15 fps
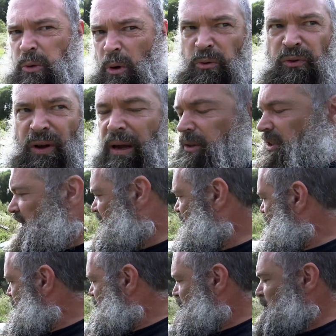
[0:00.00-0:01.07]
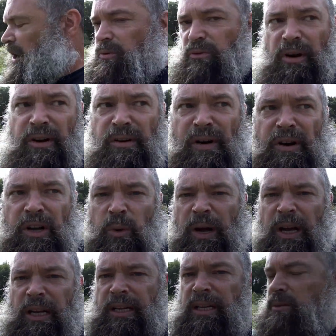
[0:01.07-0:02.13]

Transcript: what we found is they get overgrown very, very quickly